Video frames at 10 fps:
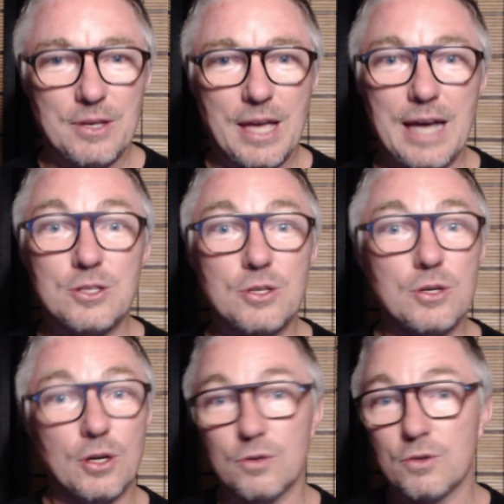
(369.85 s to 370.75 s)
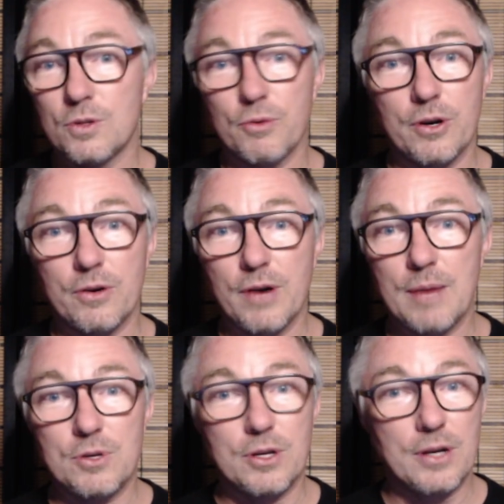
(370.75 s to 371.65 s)
As you go through the
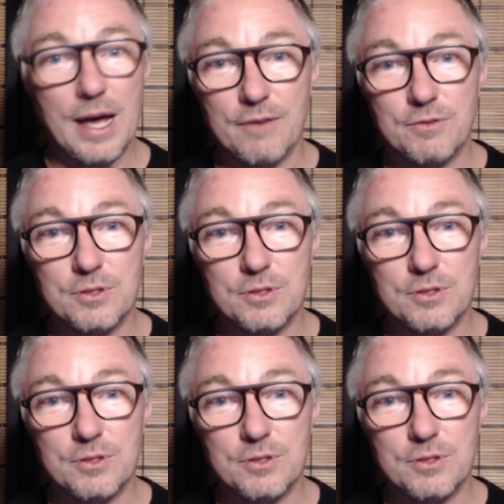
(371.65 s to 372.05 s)
program, you don't have